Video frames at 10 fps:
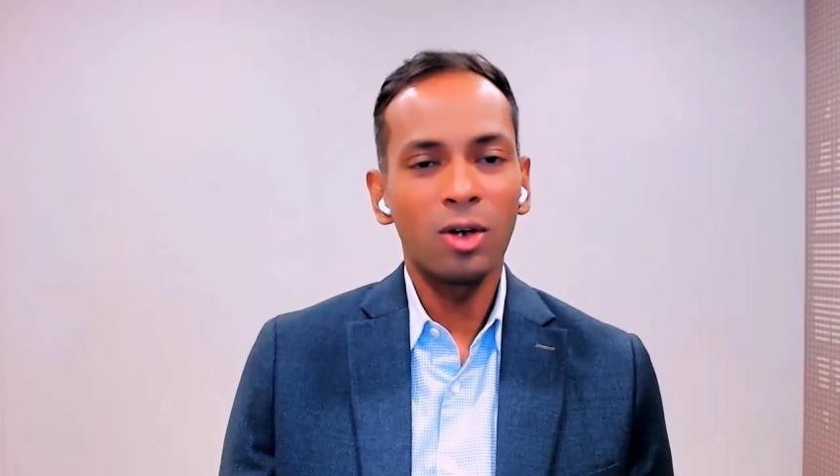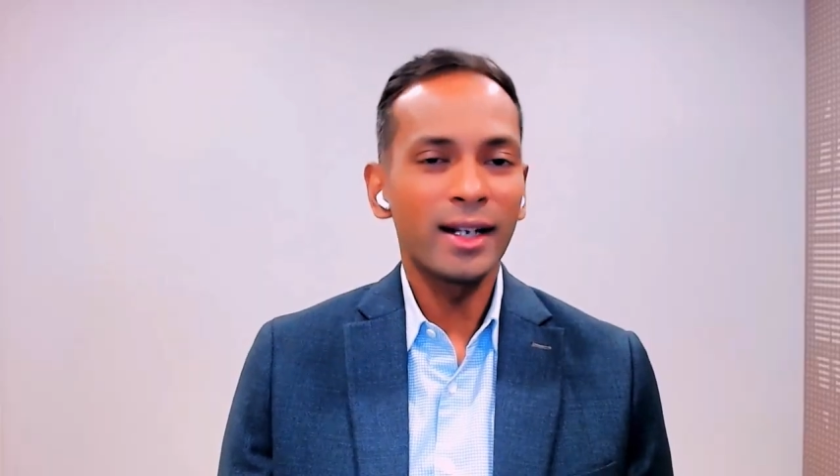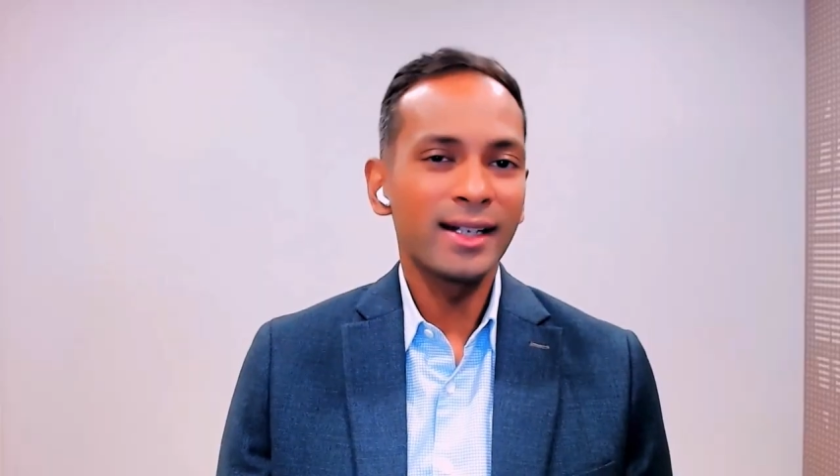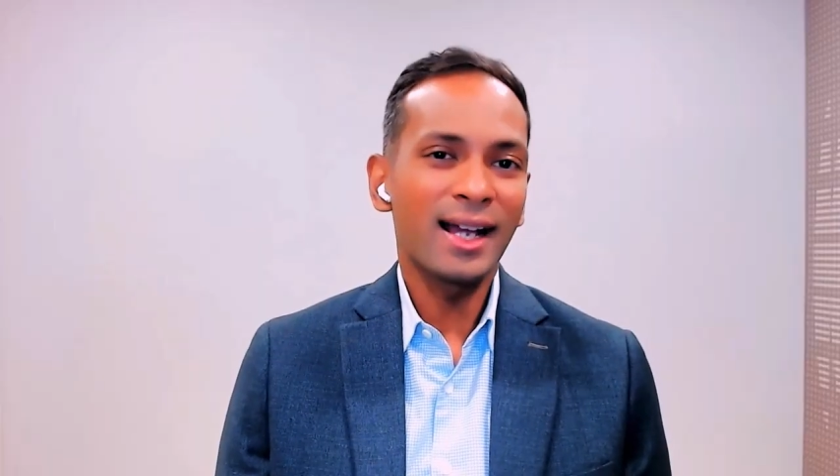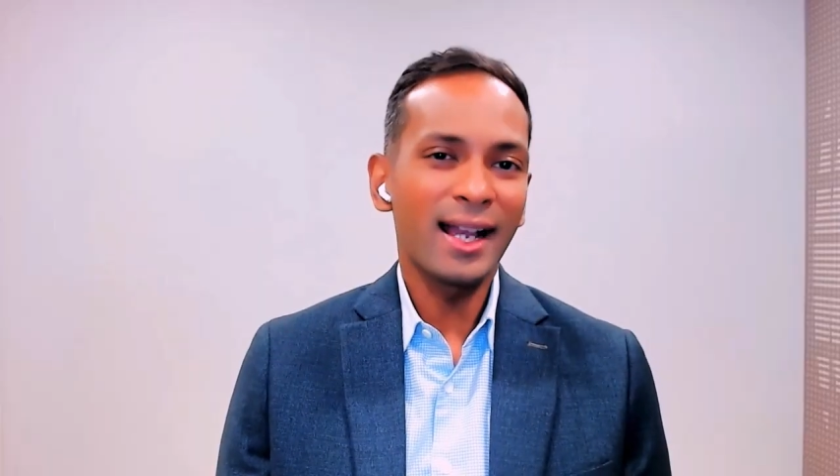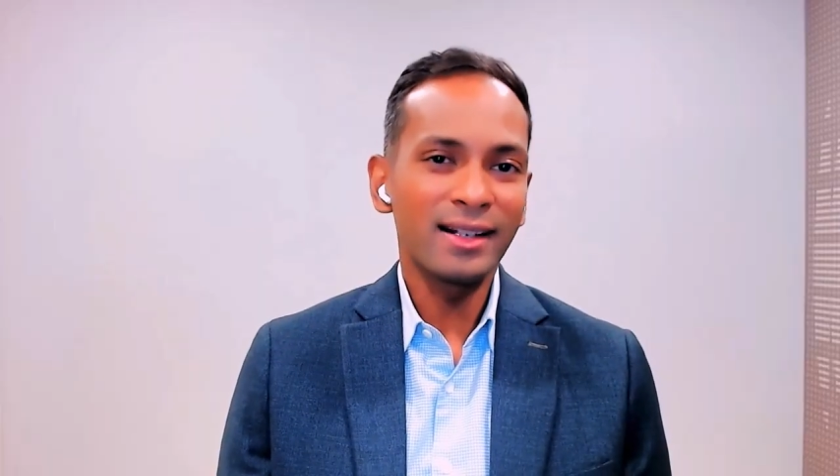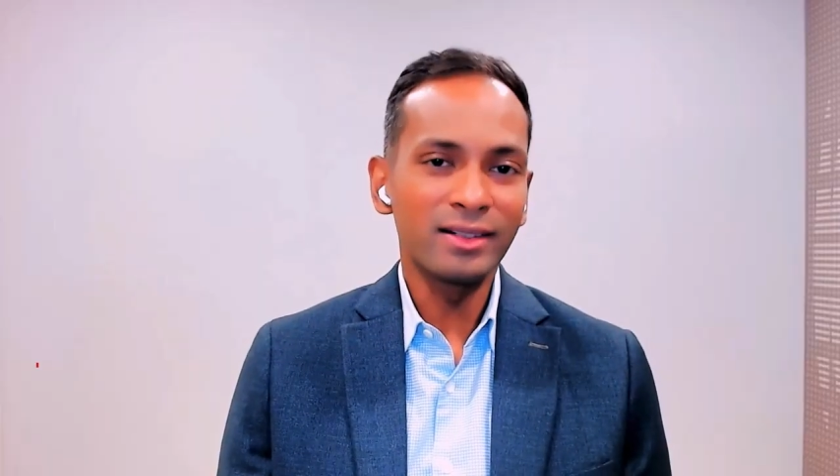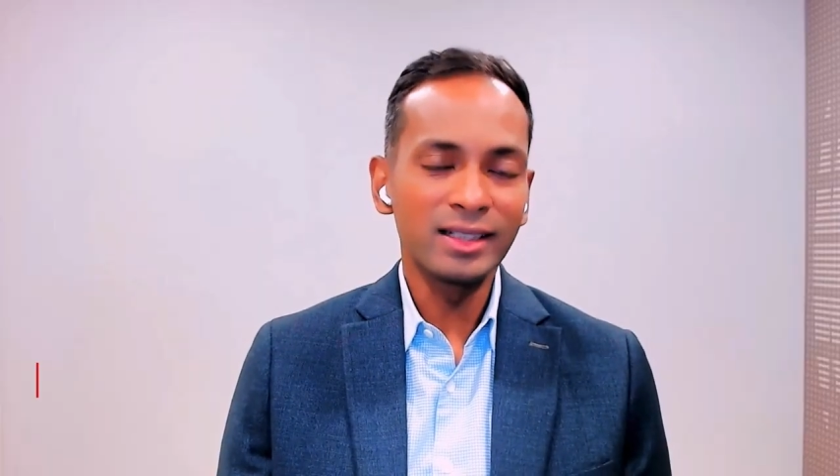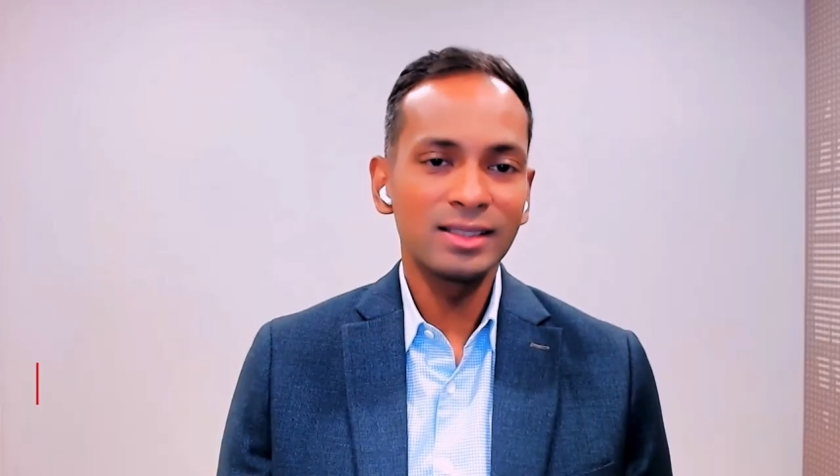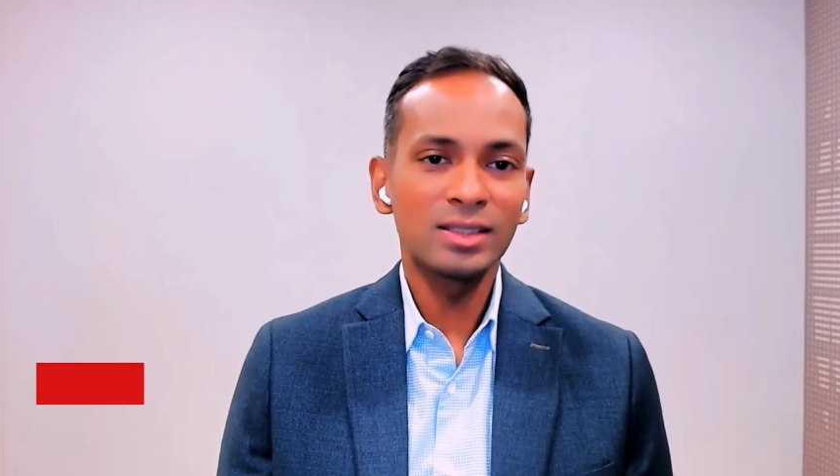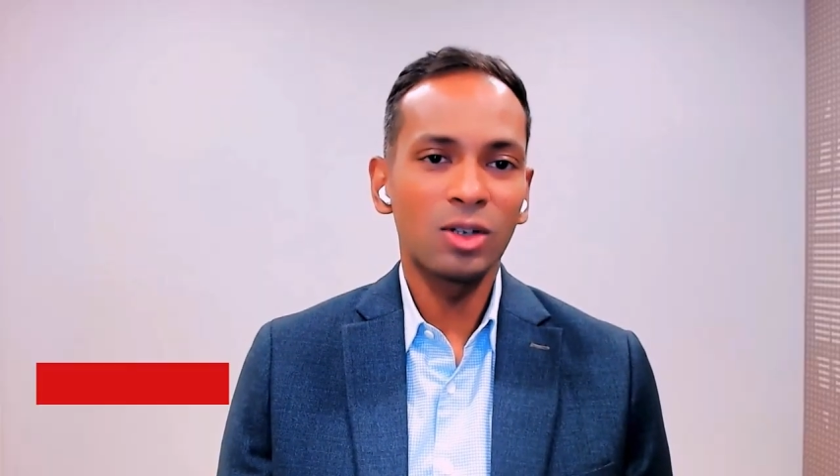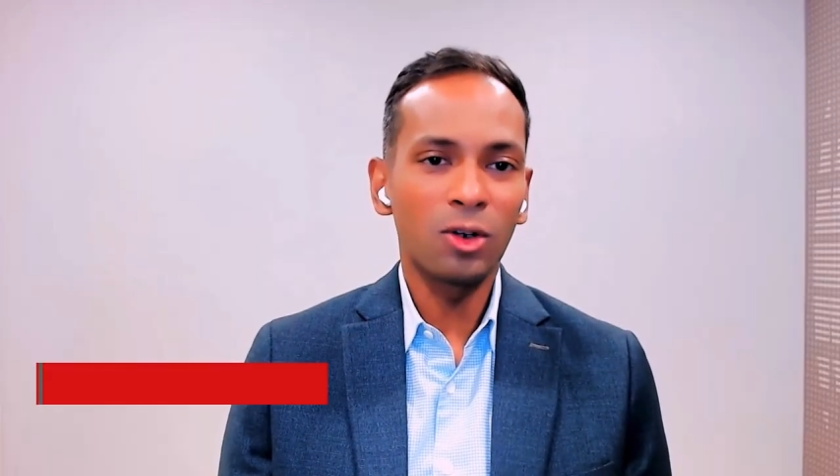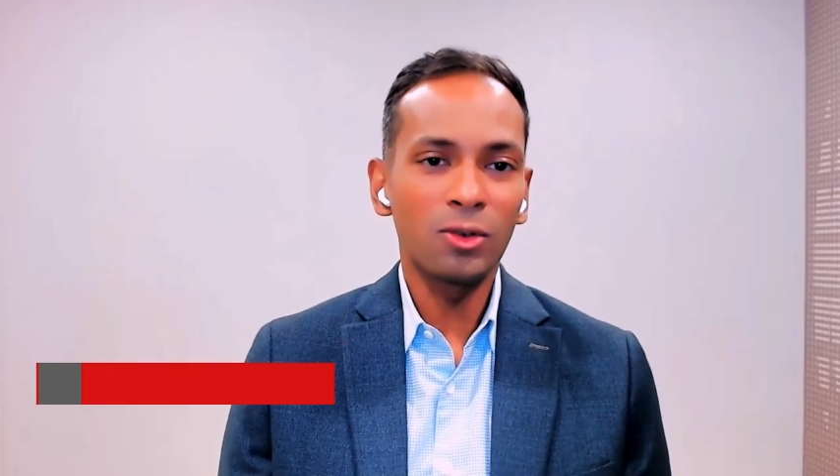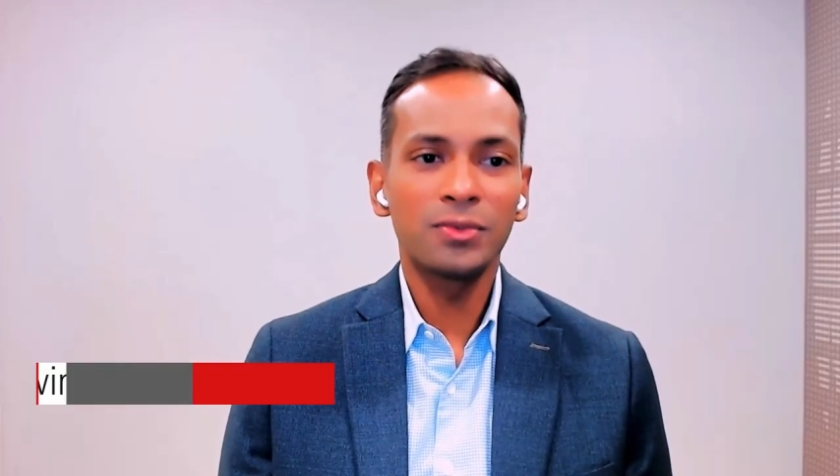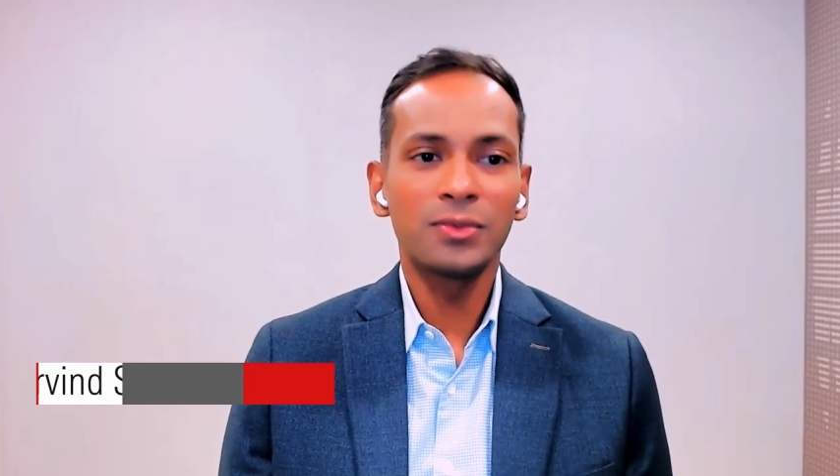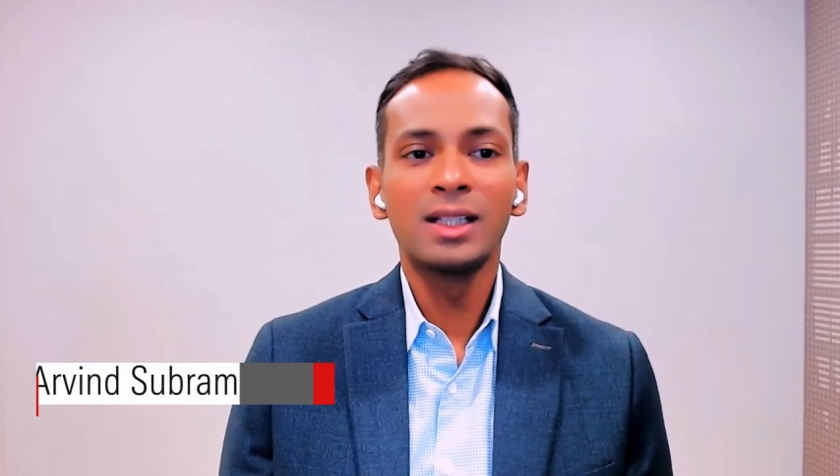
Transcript: or at high risk of